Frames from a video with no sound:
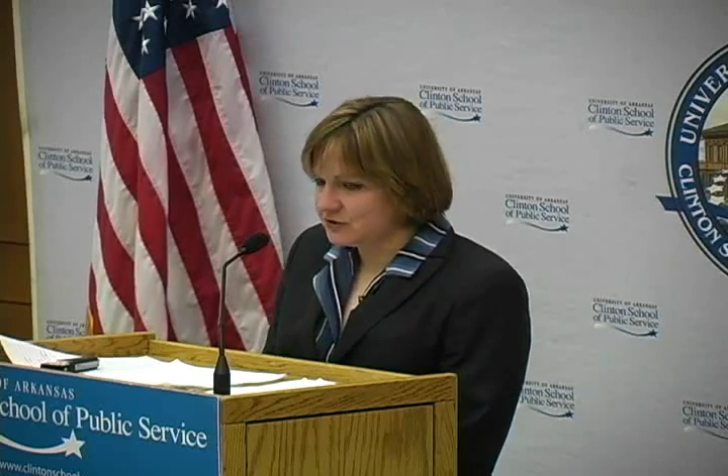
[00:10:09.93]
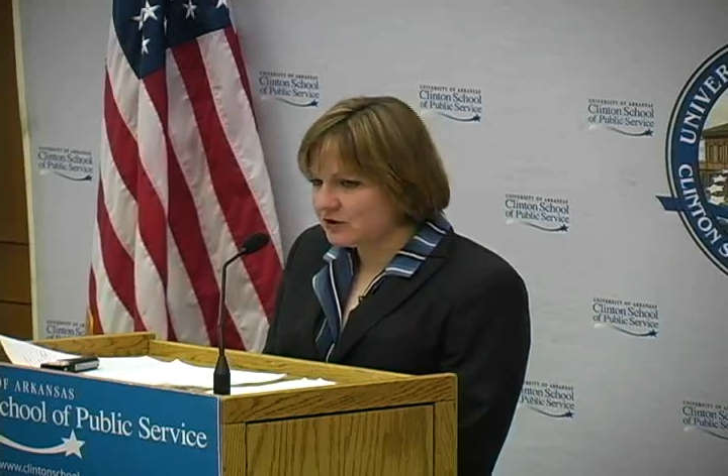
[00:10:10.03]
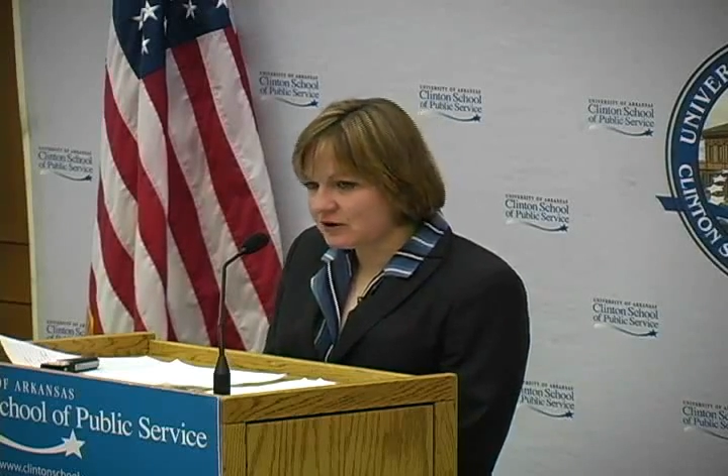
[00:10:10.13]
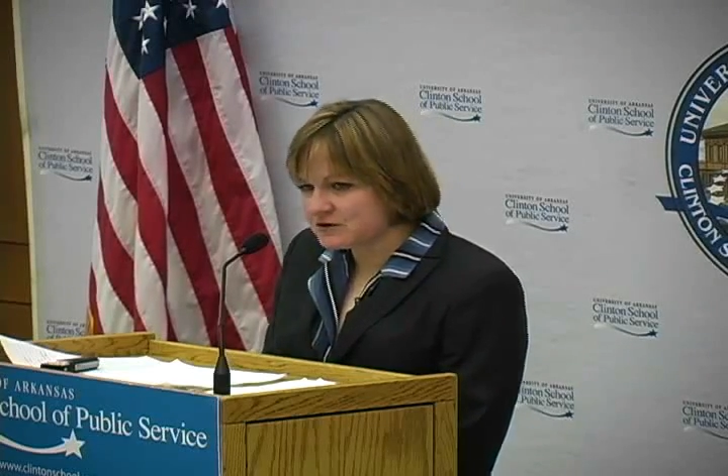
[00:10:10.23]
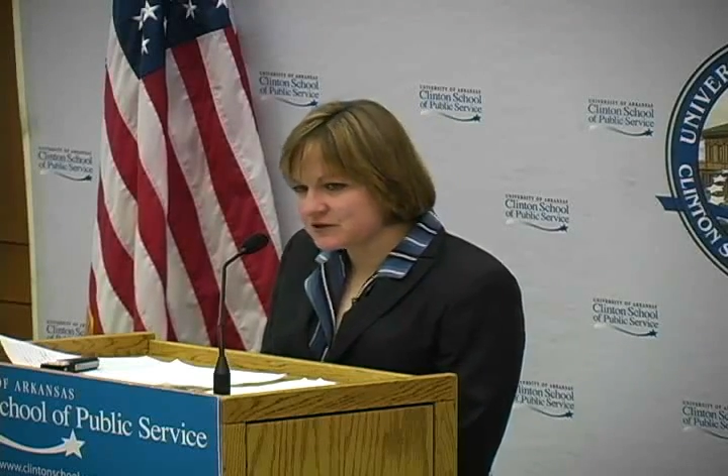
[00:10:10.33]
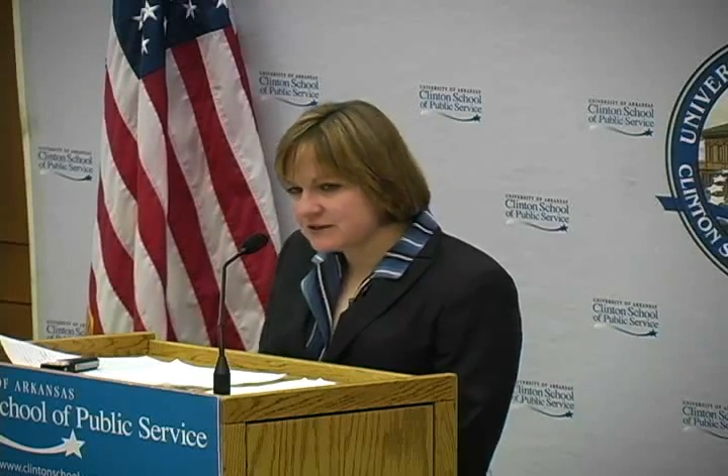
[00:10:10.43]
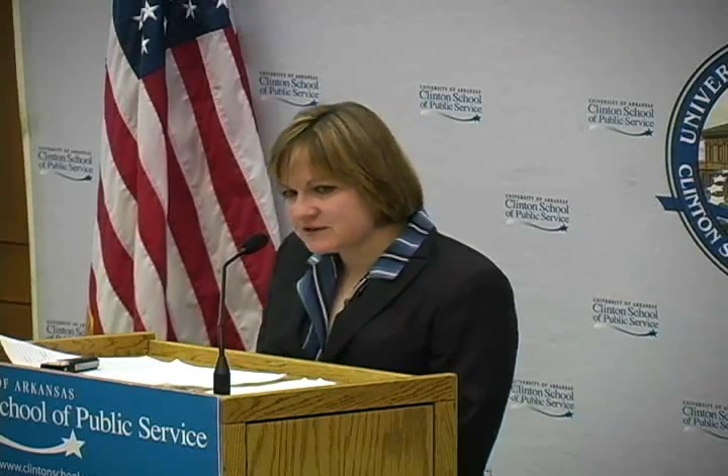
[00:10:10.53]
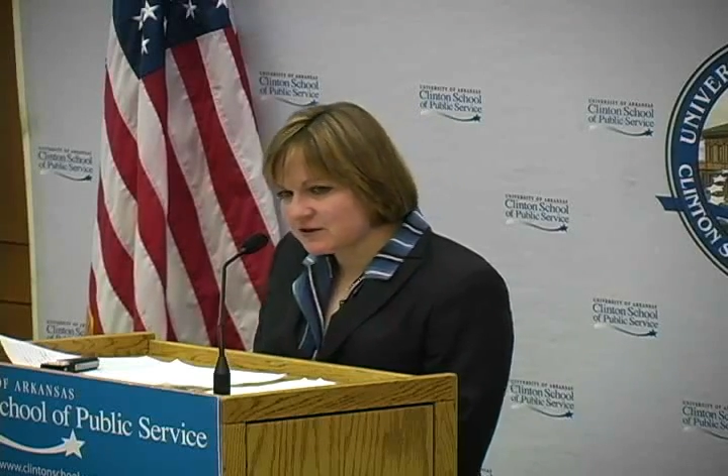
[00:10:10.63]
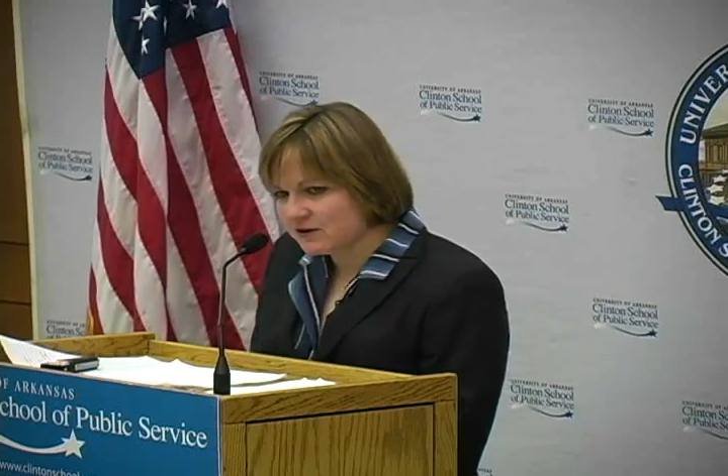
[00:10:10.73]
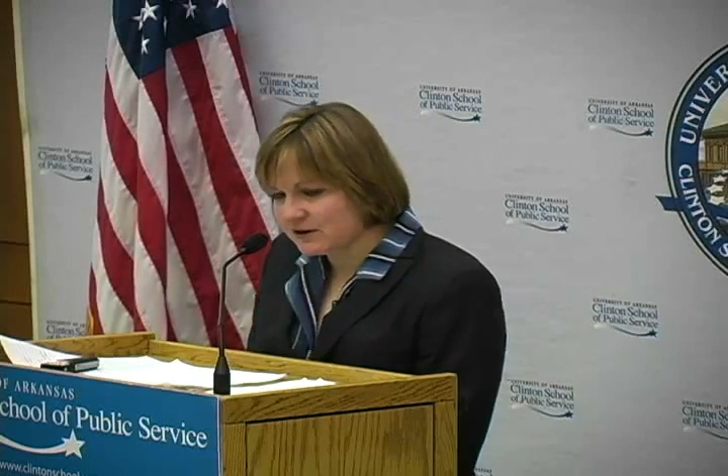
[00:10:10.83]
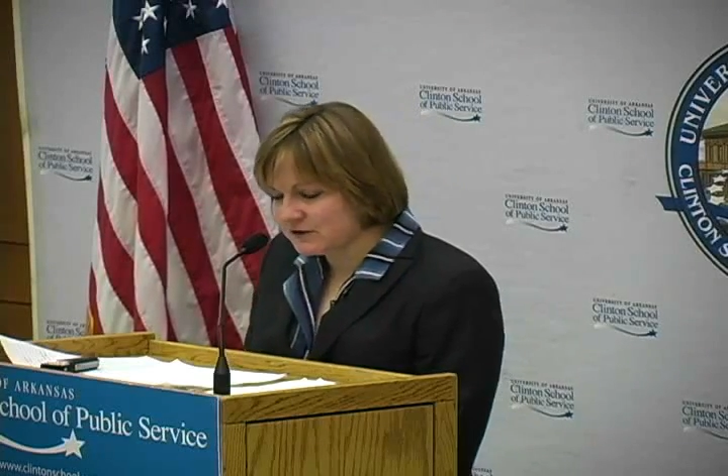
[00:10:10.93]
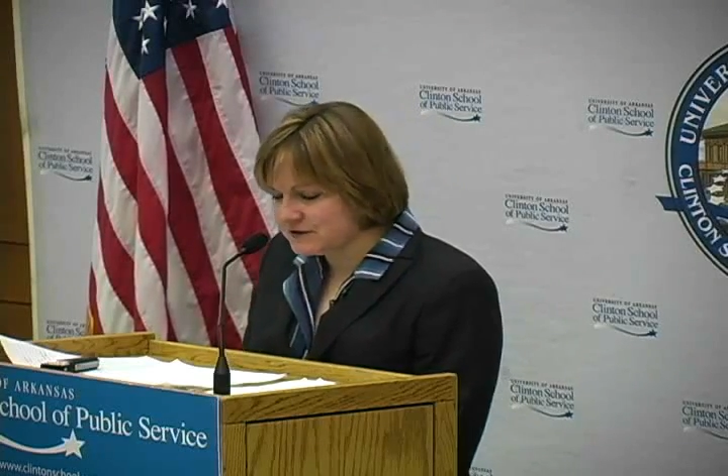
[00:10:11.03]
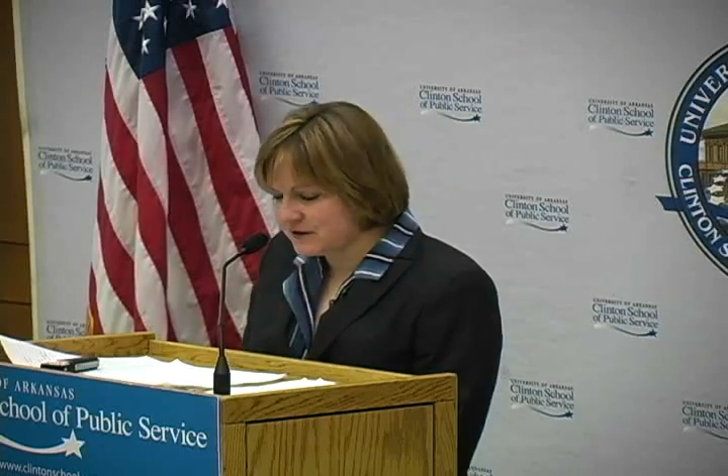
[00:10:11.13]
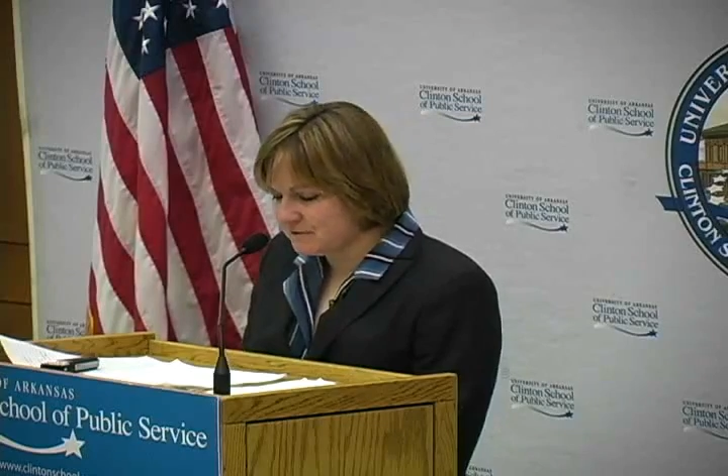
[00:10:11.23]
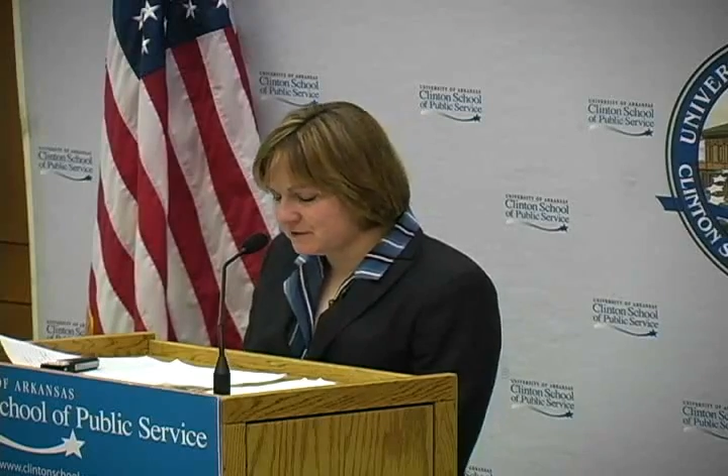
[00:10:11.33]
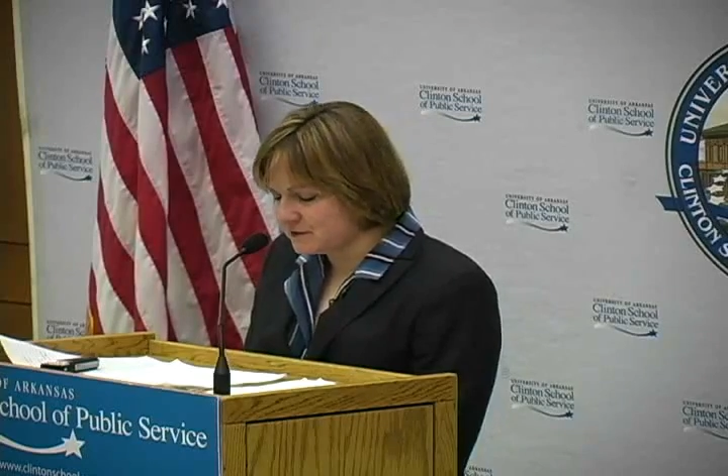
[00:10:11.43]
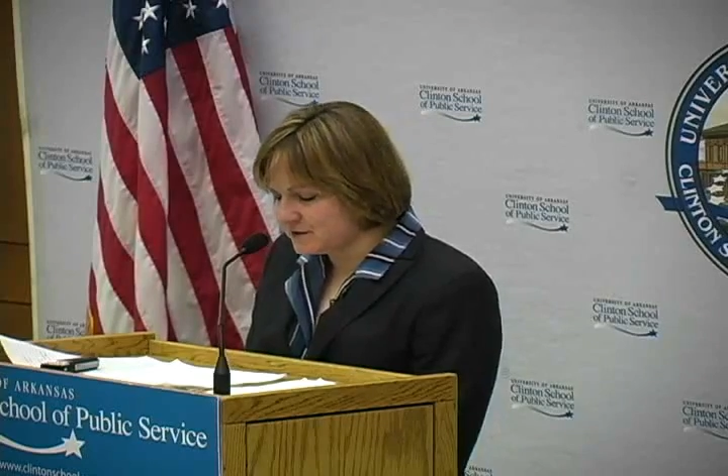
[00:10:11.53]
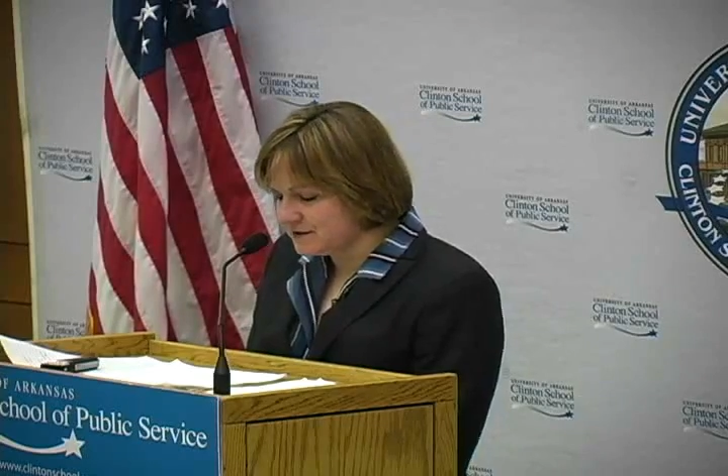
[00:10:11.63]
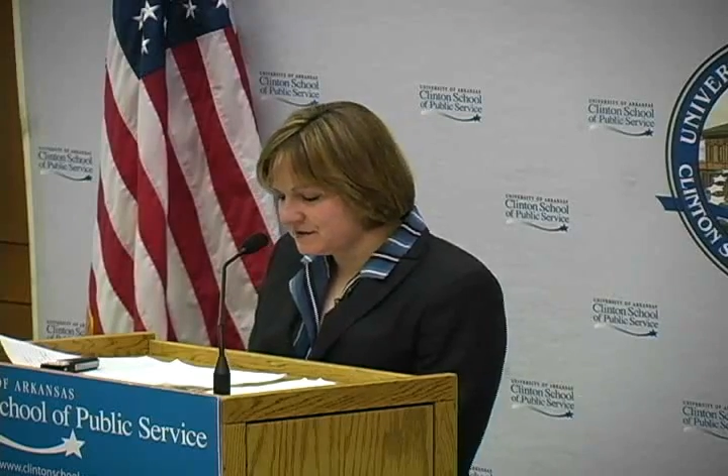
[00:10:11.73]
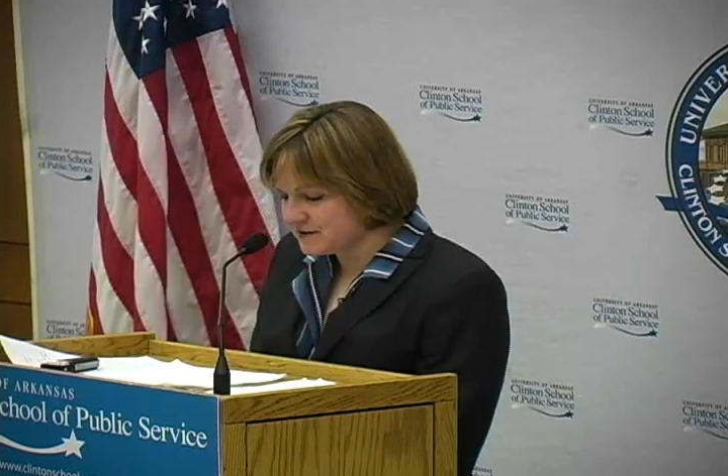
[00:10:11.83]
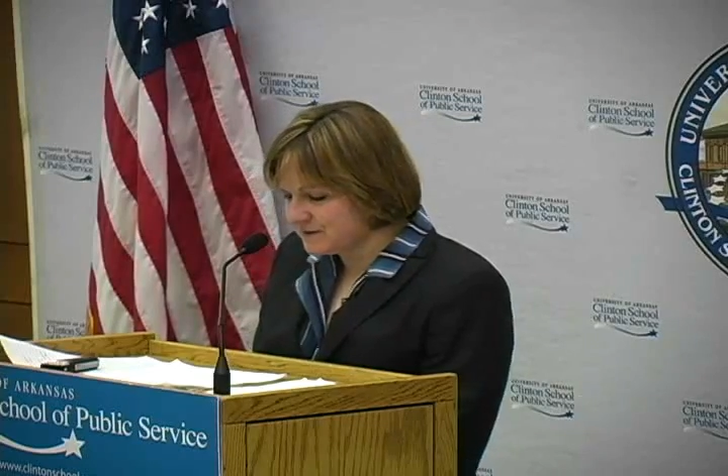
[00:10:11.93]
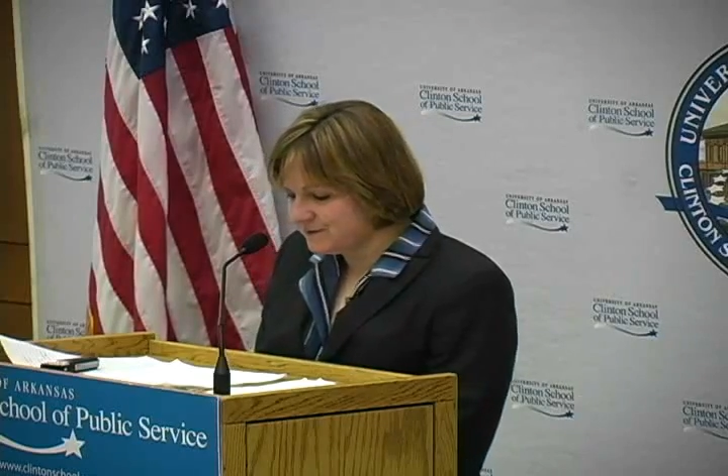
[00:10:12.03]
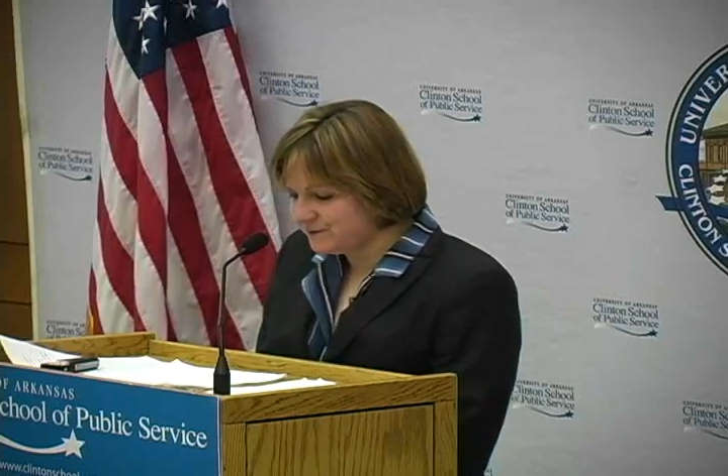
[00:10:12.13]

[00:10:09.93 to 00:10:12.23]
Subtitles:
largely to Arnold's influence.